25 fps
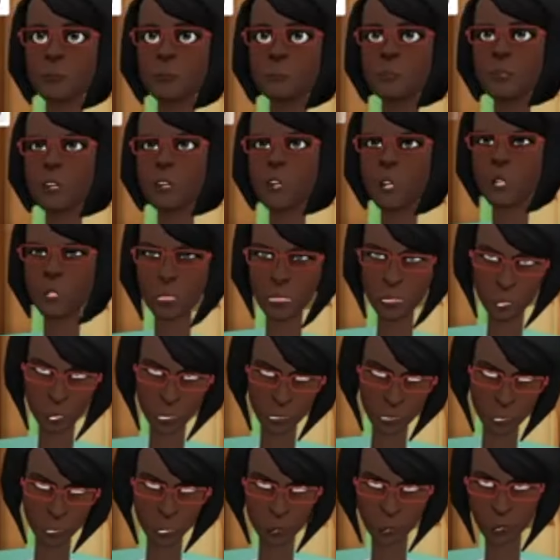And also
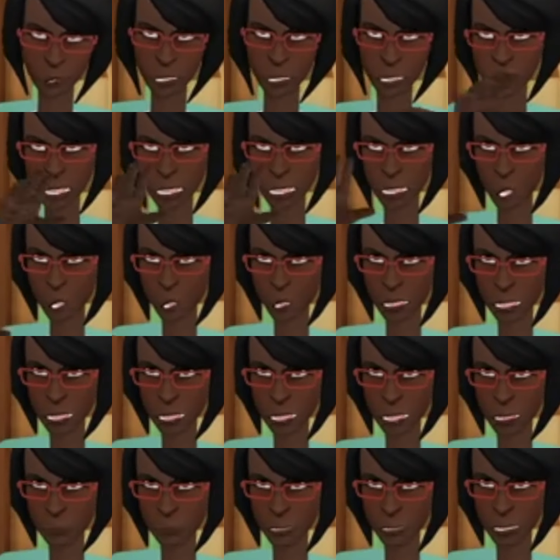don't forget to
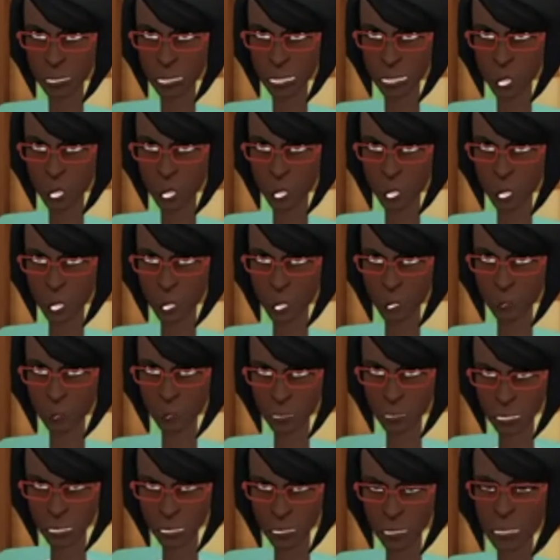visit my YouTube
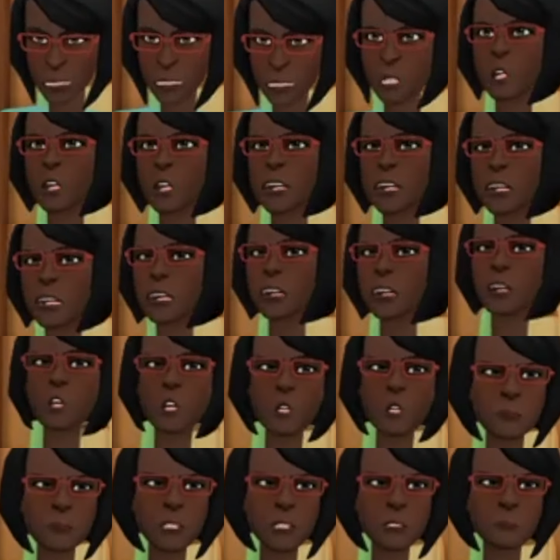channel through the link
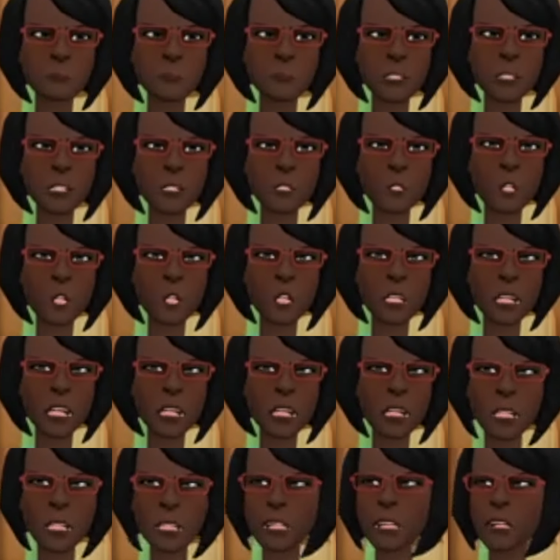on my bio on
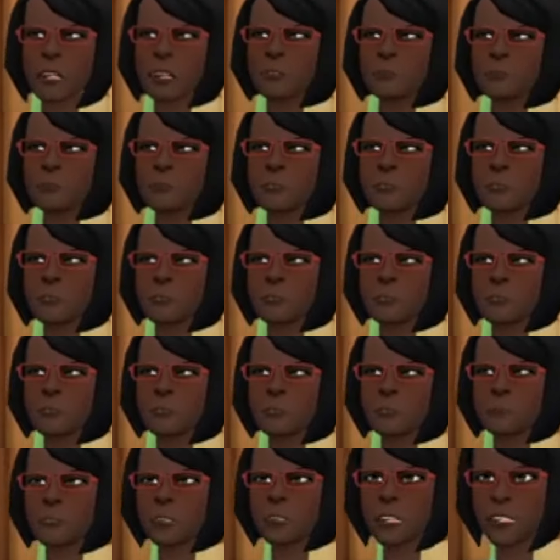Instagram.
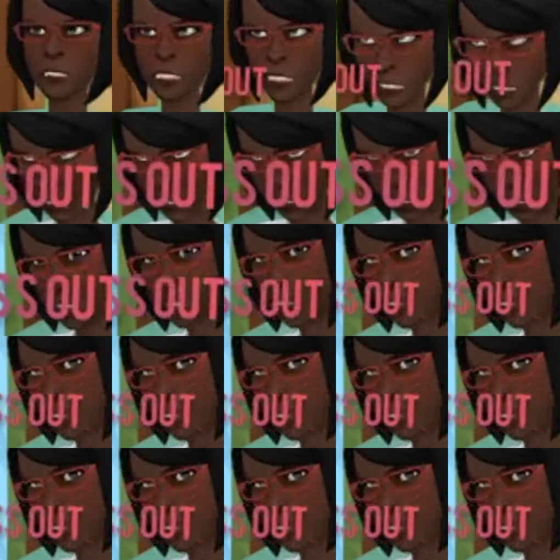Definitely